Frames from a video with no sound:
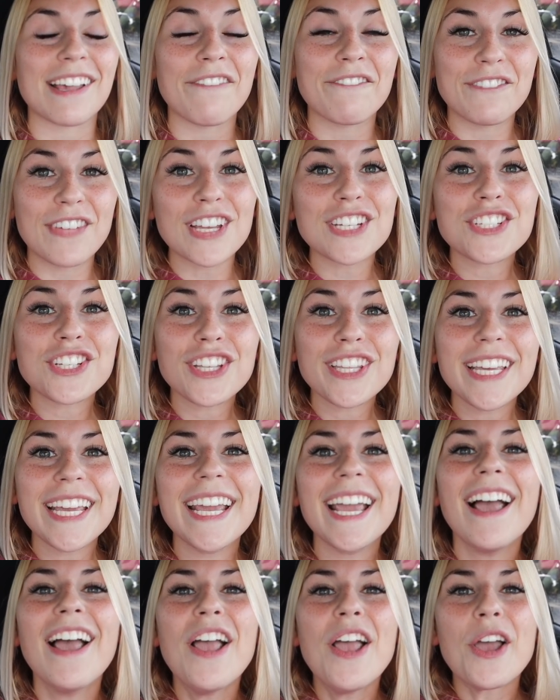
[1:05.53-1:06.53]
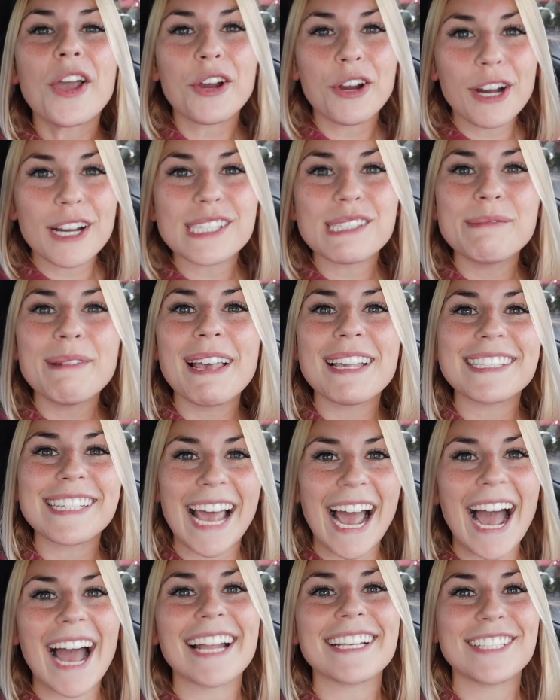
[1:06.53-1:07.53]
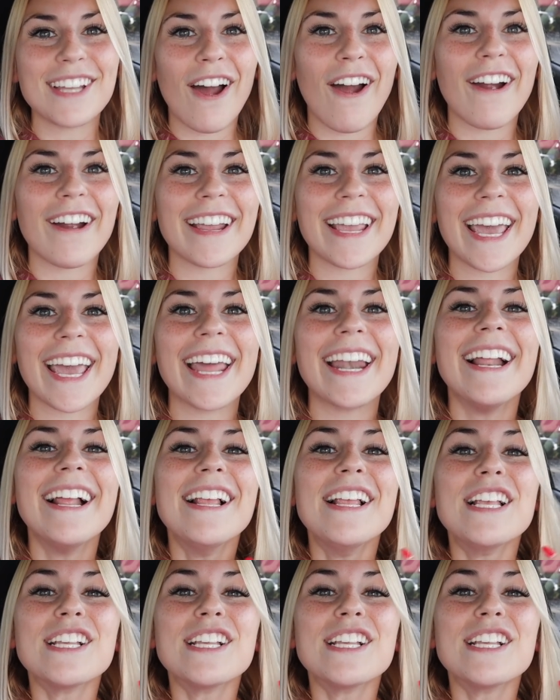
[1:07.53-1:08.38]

officially Christmas at Target.